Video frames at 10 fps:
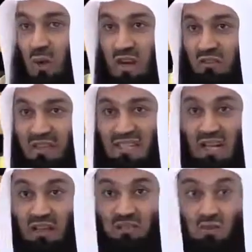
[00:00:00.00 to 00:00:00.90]
one of us
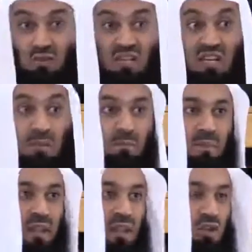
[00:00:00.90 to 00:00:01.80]
loves to
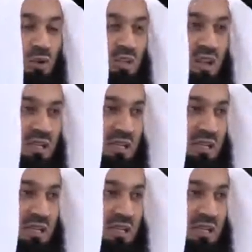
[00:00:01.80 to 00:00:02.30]
sleep, you hear